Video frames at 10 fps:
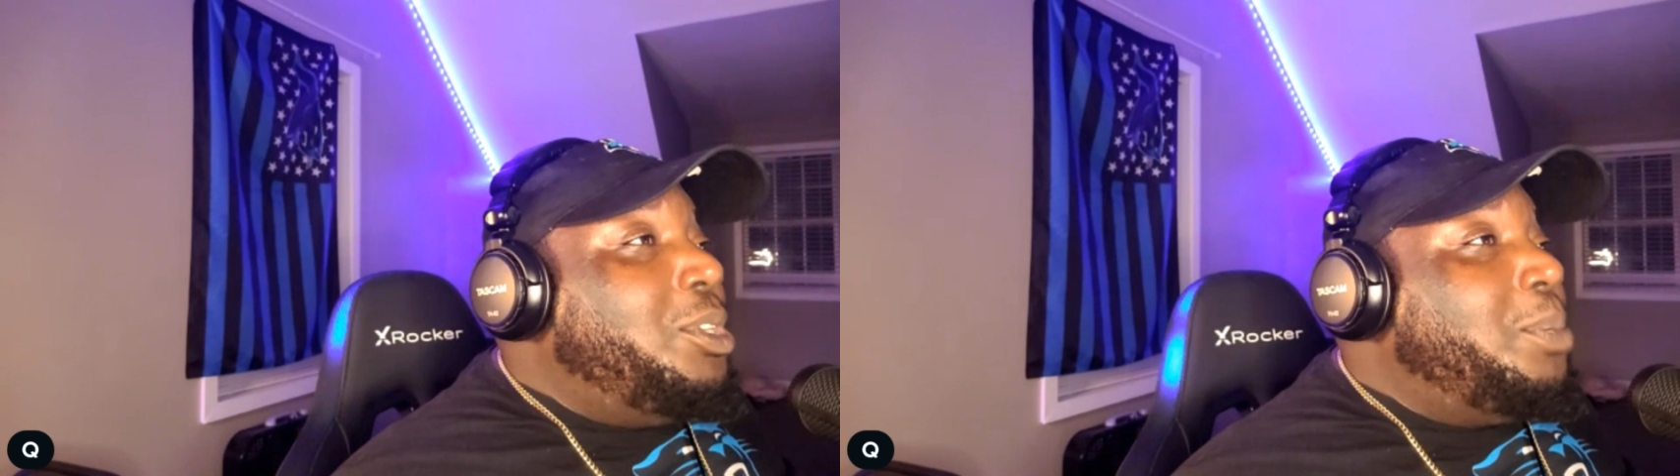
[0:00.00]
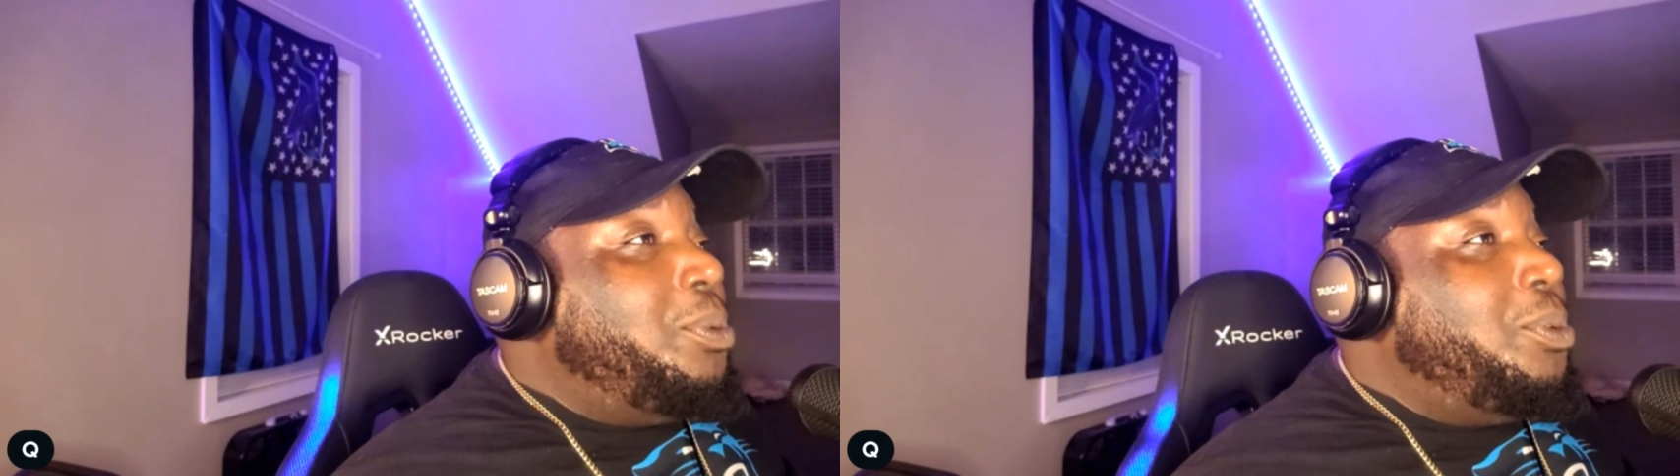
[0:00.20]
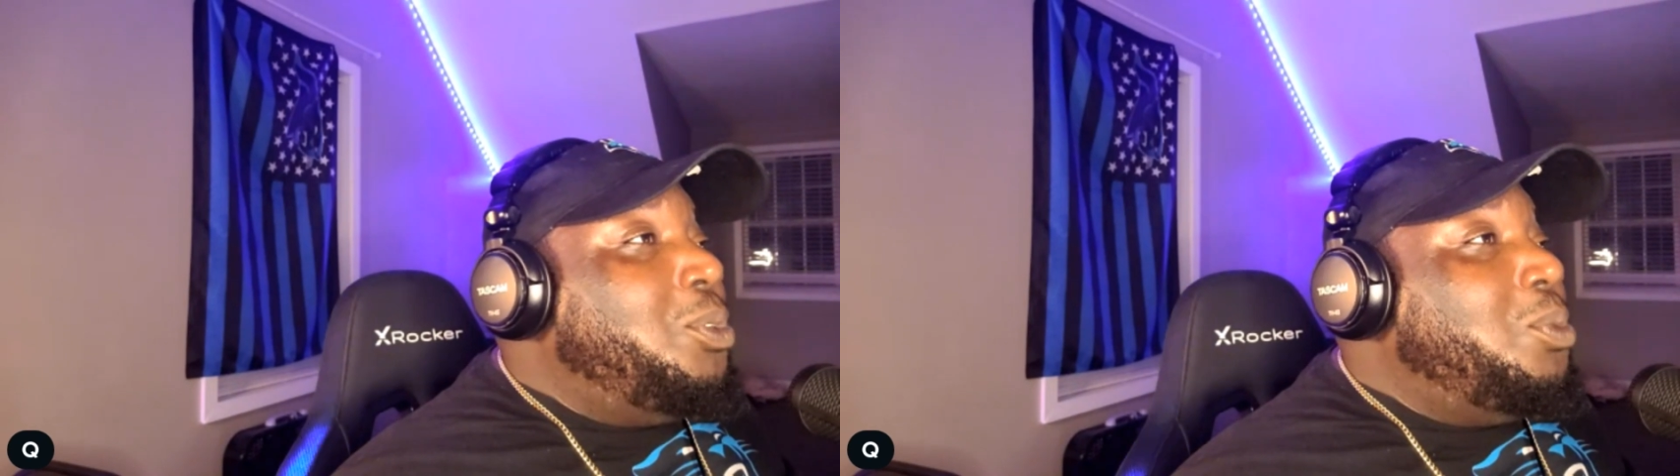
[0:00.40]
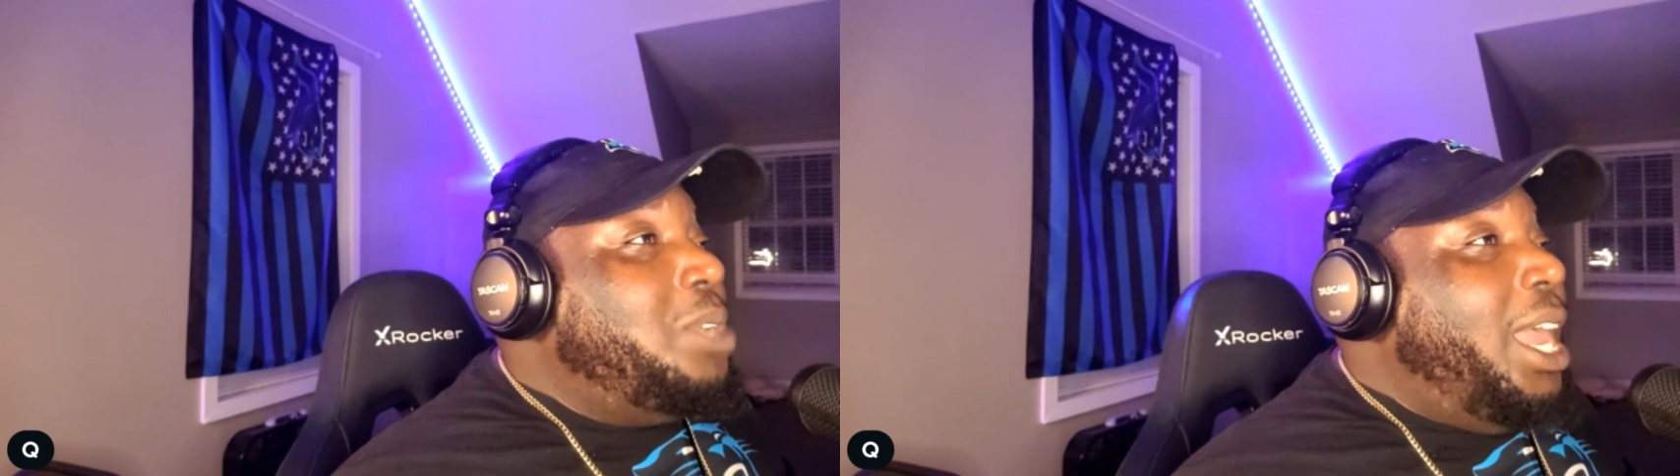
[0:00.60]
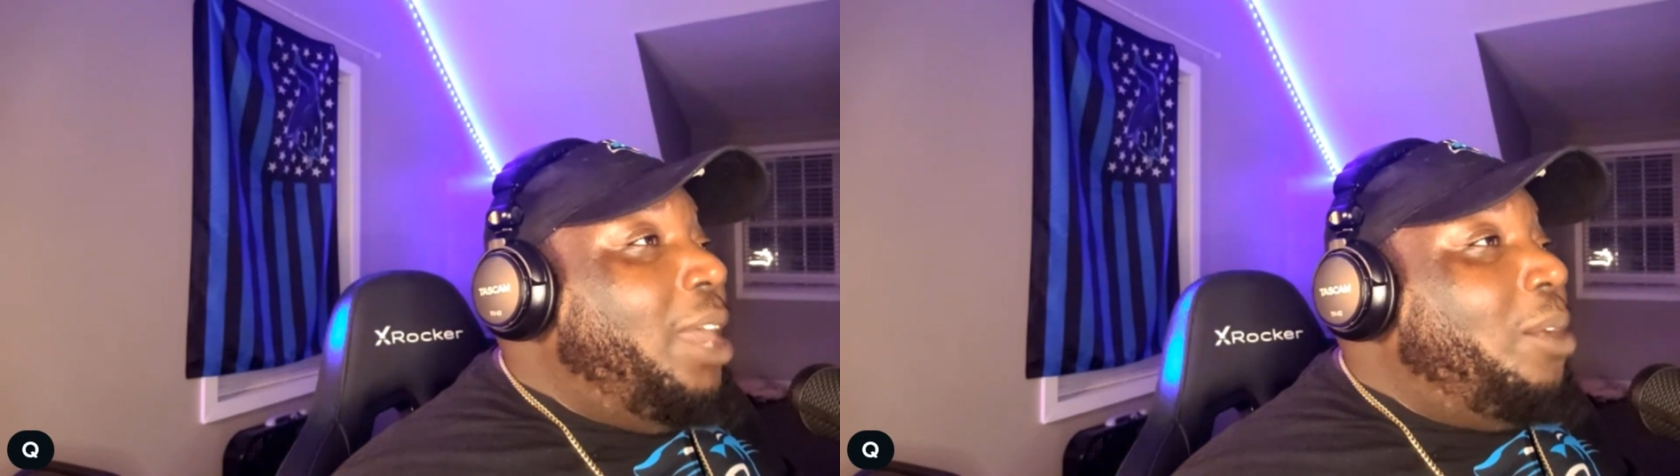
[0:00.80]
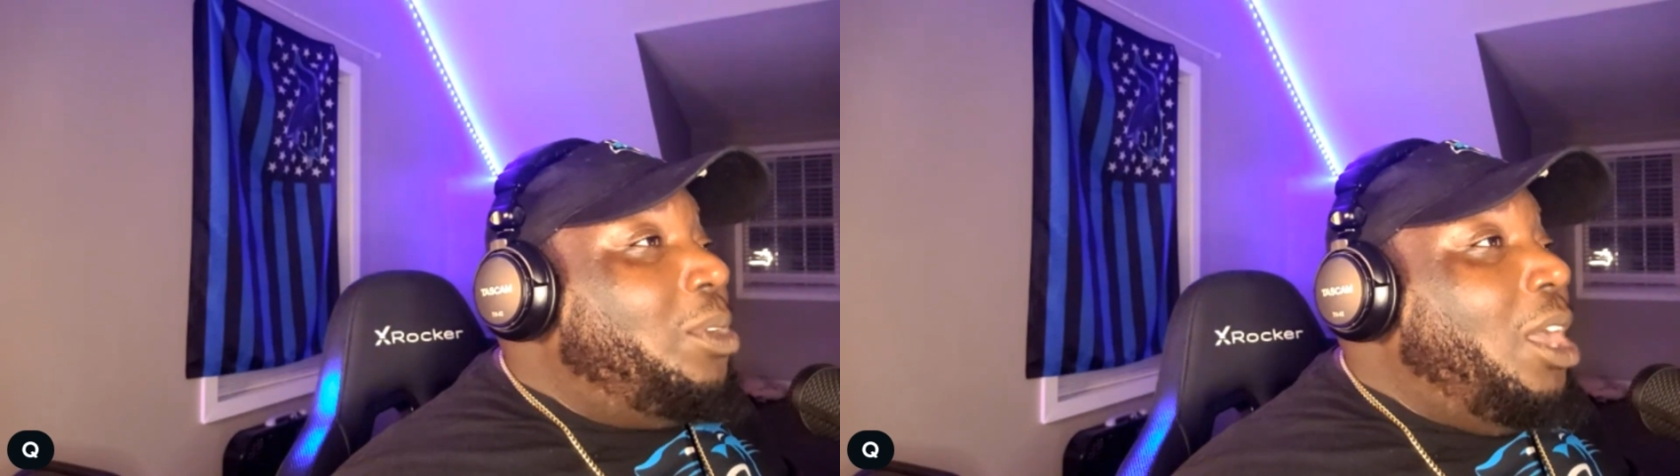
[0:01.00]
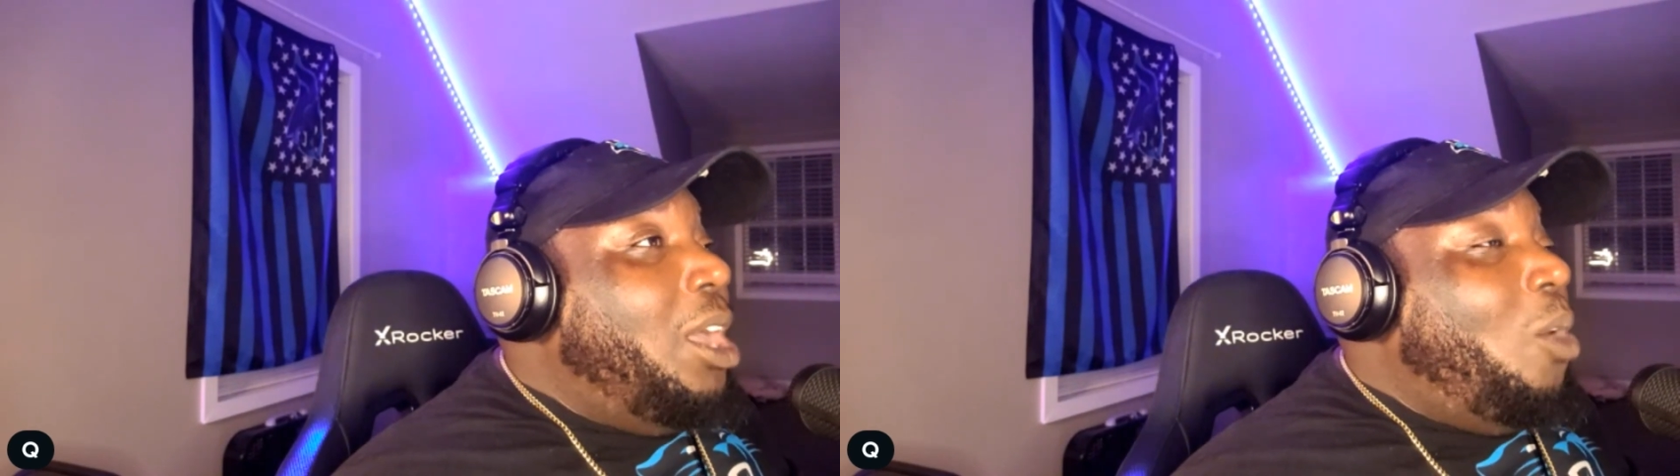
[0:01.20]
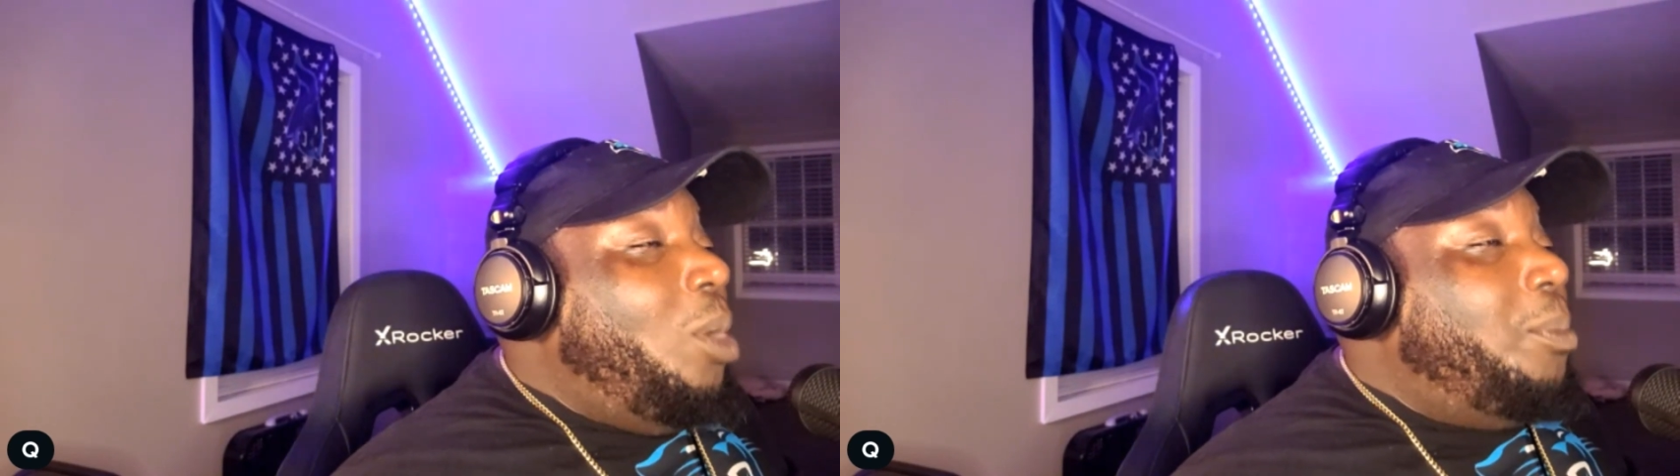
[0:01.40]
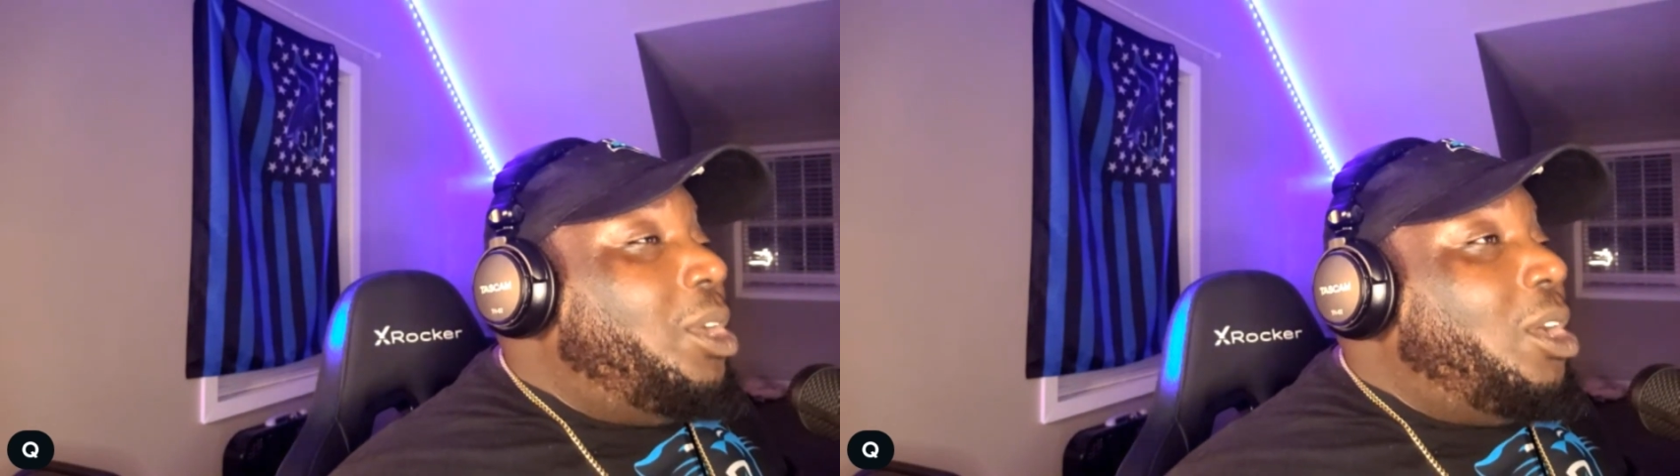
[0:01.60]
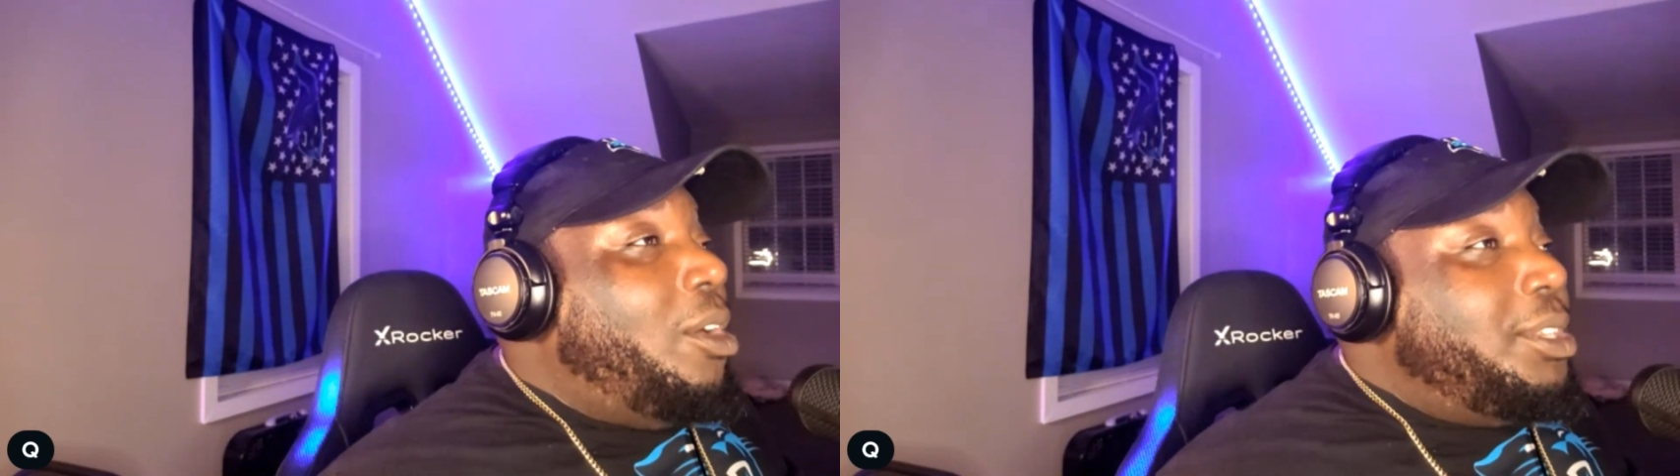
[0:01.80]
to pull you down. Or I'm going to
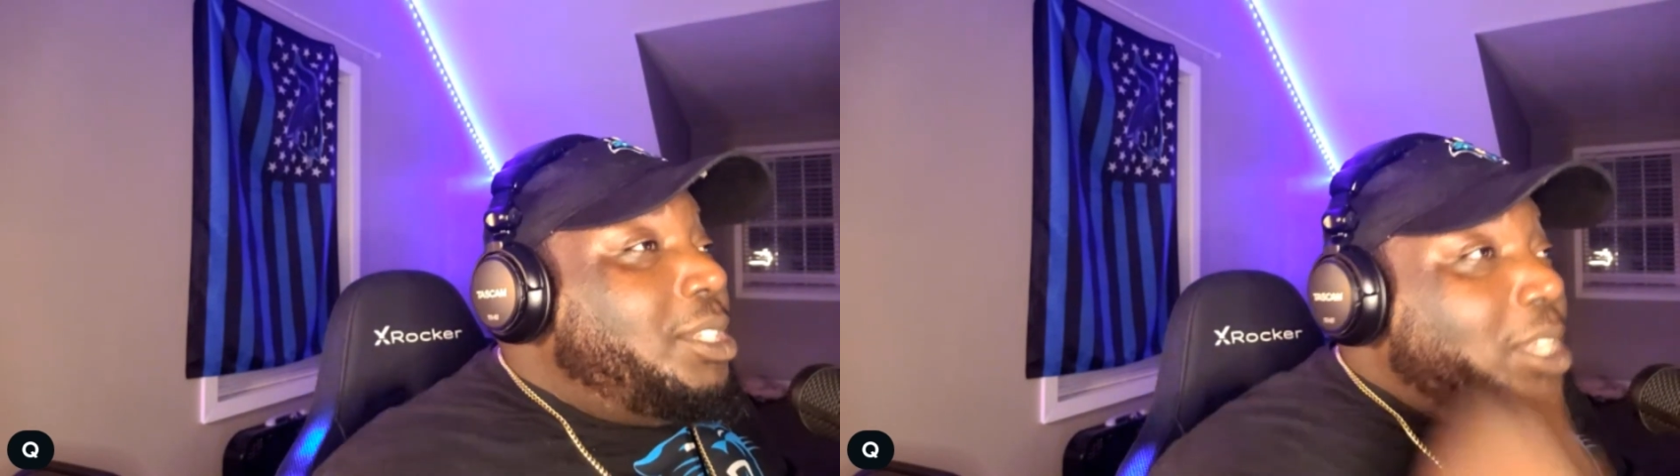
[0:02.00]
cause